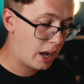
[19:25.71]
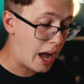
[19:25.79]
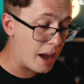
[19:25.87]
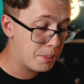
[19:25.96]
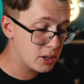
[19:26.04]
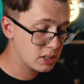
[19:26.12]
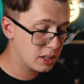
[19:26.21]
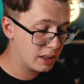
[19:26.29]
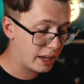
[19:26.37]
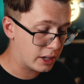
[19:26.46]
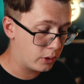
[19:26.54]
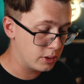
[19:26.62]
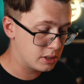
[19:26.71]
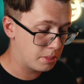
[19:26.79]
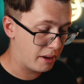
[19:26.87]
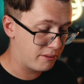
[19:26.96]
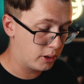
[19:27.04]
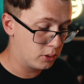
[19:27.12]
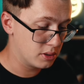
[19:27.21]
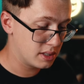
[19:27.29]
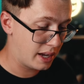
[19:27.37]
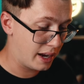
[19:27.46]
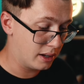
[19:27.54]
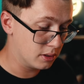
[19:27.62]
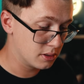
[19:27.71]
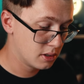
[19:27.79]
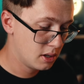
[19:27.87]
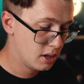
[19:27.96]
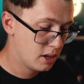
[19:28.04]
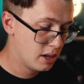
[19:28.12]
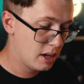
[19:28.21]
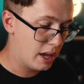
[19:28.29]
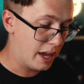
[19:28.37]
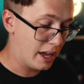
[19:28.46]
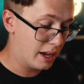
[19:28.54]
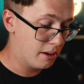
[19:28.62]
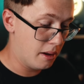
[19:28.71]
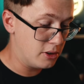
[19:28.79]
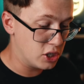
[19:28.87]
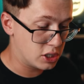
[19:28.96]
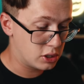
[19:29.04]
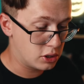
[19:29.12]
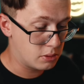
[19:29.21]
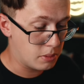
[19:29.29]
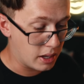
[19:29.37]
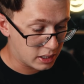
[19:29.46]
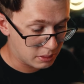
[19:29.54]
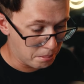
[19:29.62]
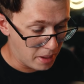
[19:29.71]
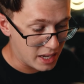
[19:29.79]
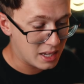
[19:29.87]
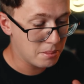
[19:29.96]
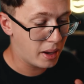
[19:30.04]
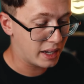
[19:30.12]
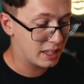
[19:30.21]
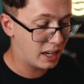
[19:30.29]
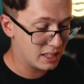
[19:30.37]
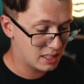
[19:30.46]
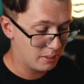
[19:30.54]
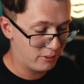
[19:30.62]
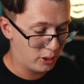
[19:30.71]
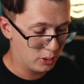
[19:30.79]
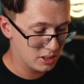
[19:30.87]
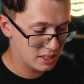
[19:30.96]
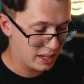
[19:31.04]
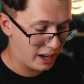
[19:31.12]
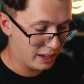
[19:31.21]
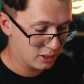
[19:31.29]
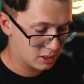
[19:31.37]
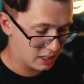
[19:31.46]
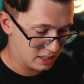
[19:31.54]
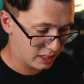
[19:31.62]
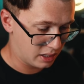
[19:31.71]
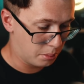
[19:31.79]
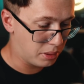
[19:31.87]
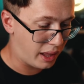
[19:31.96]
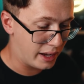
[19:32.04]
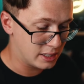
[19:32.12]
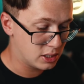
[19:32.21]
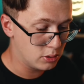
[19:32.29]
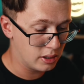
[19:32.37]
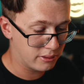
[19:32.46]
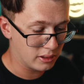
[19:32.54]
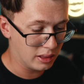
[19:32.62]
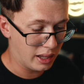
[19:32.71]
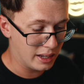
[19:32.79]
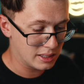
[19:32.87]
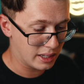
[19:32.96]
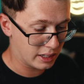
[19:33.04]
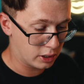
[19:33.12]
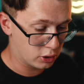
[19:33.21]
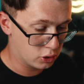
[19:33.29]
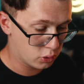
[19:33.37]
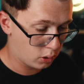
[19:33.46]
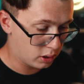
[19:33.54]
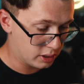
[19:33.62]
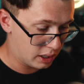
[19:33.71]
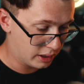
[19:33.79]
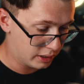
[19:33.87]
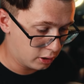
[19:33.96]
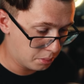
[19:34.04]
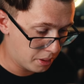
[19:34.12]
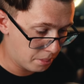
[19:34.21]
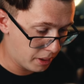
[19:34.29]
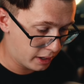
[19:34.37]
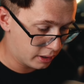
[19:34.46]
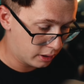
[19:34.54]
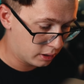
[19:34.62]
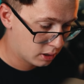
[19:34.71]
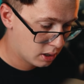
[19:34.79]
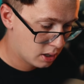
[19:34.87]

I personally like going to my photo styles and just making my custom photo styles because I can apply 2 different LUTs. I can control it a little bit better.